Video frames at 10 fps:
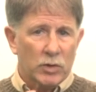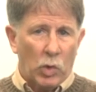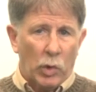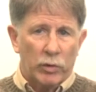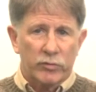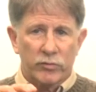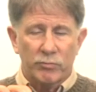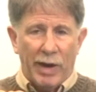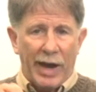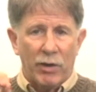course,
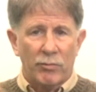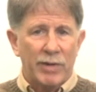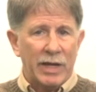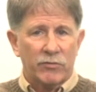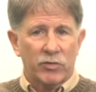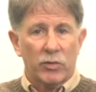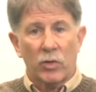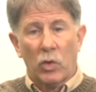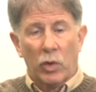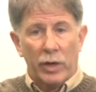minor, major,
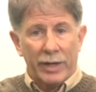or